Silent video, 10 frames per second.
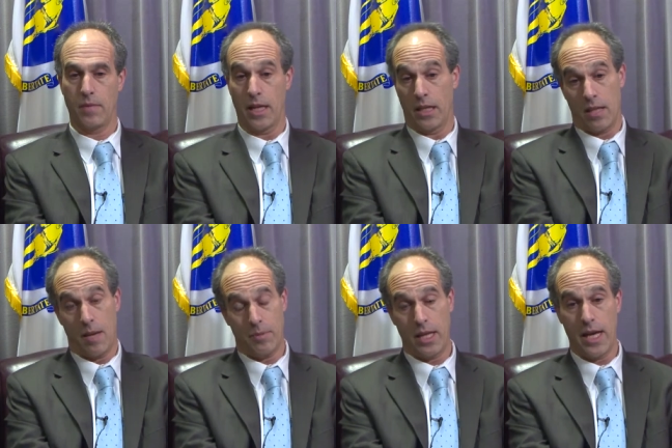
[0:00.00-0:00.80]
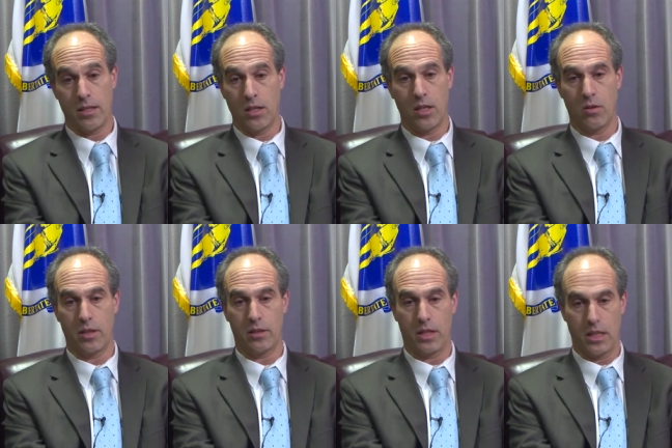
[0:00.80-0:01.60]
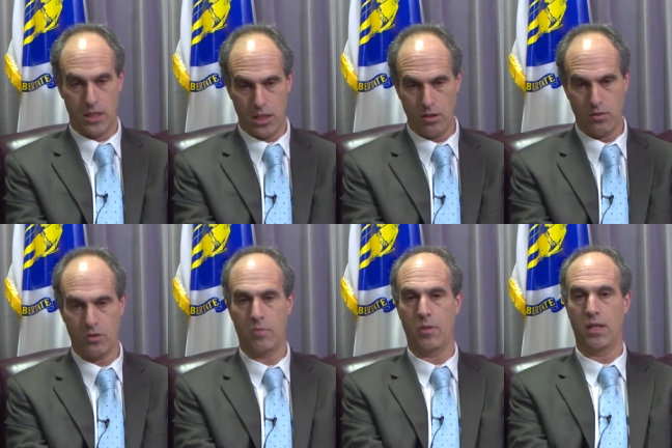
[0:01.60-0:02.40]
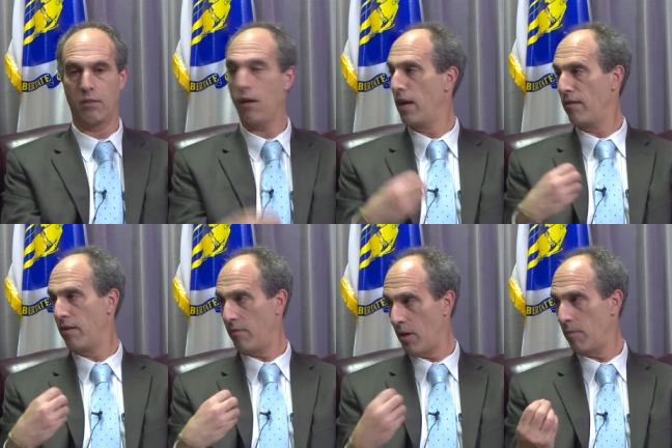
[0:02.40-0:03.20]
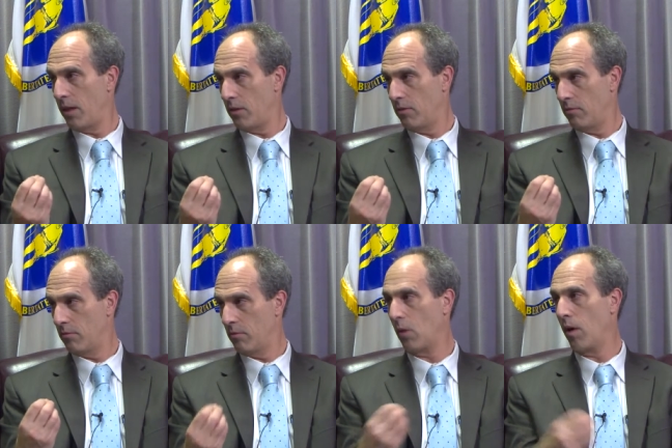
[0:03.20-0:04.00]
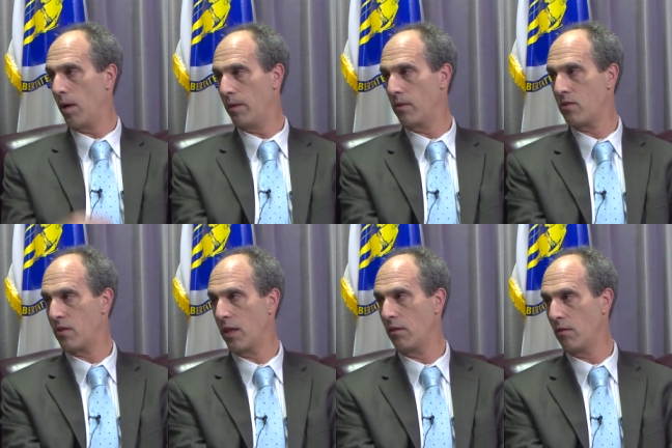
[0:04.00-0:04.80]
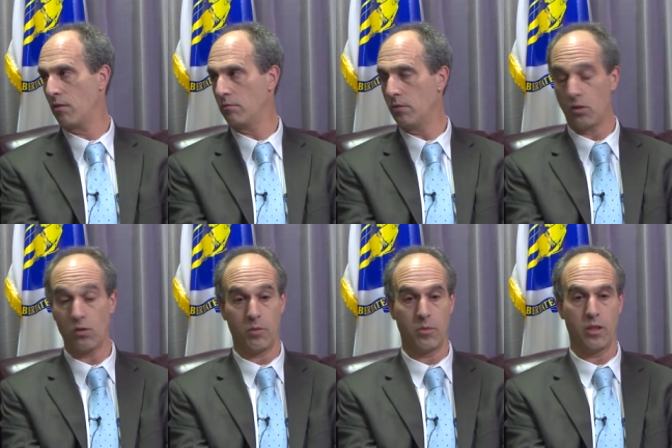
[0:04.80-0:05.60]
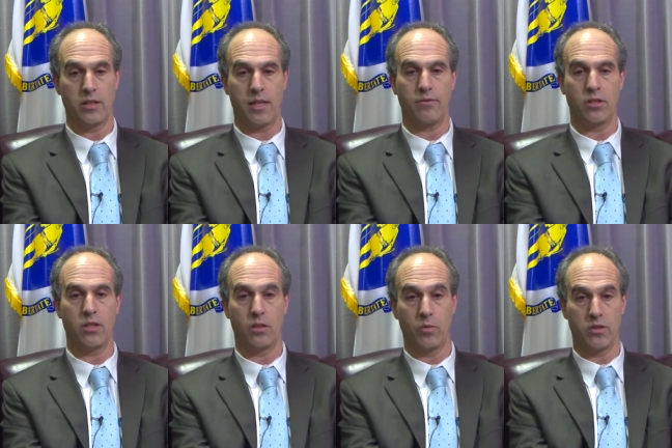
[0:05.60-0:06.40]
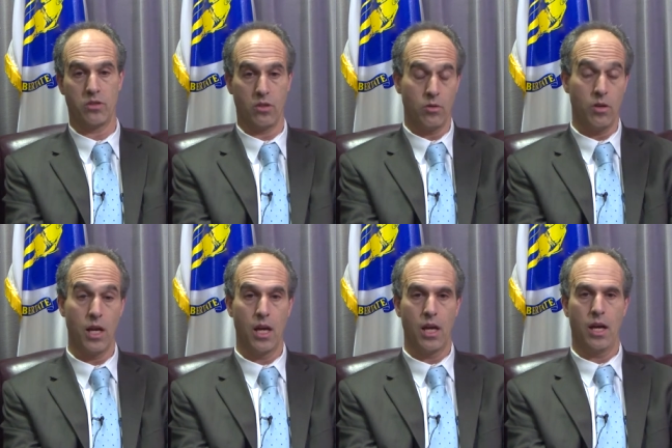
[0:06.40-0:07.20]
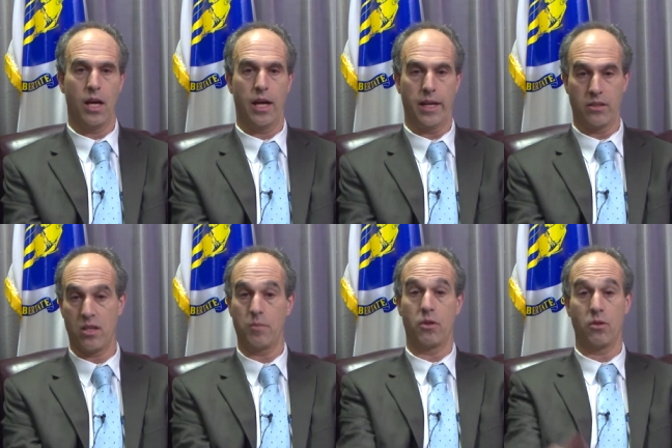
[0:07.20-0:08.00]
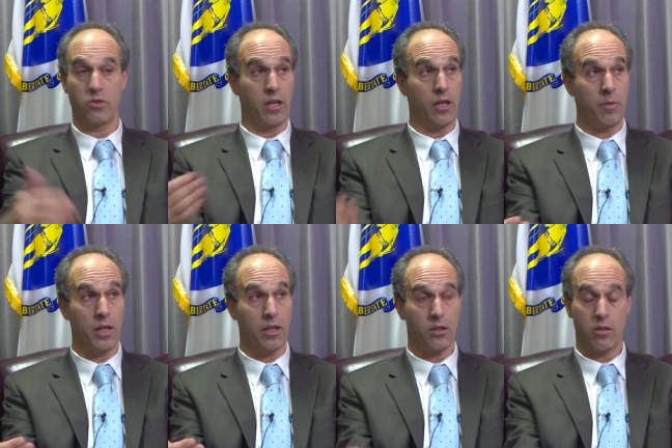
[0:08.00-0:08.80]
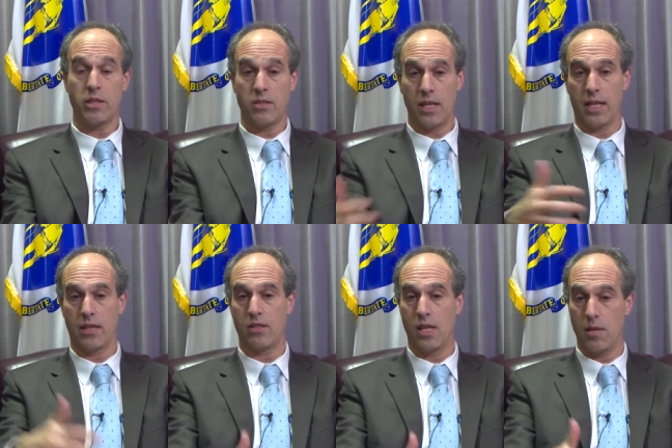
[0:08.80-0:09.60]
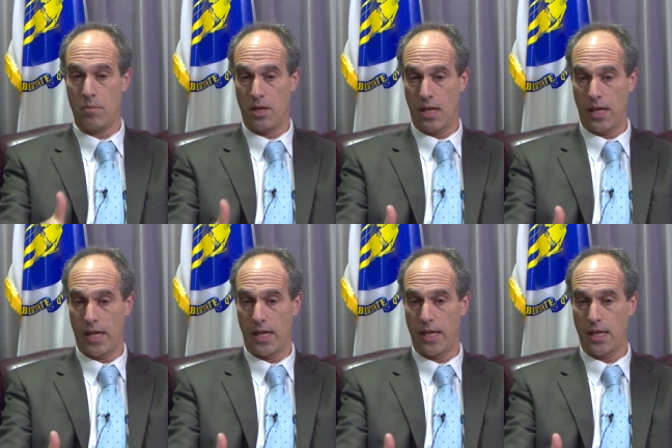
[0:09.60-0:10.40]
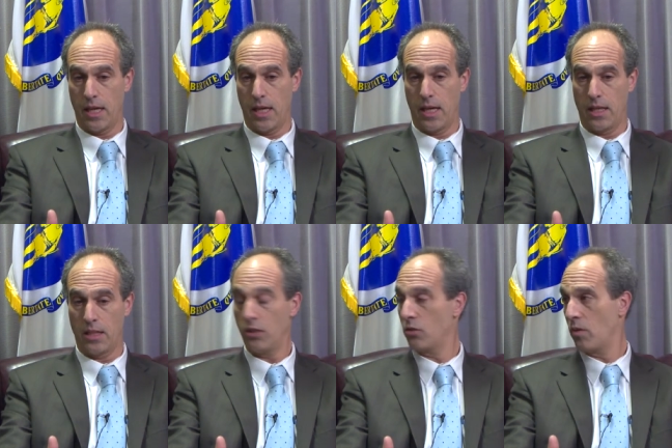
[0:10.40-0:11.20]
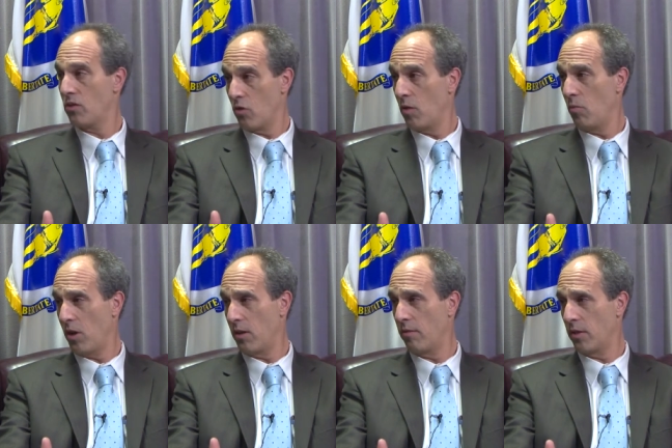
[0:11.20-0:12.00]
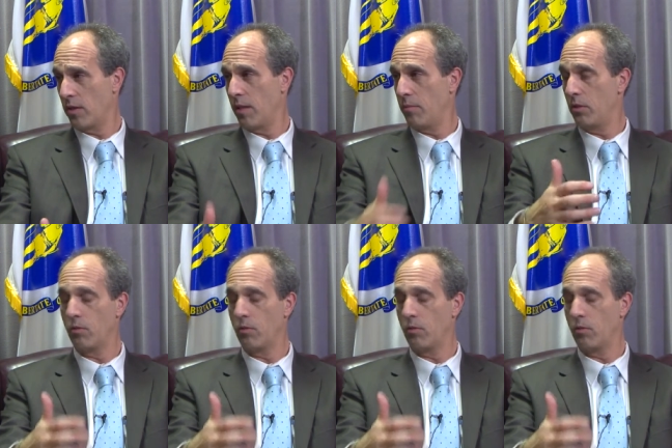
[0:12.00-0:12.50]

And on top of that, there continues to be a lot of environmental requirements that local communities have to deal with too. And some of those are going to be increasing as EPA deals with stormwater, for example.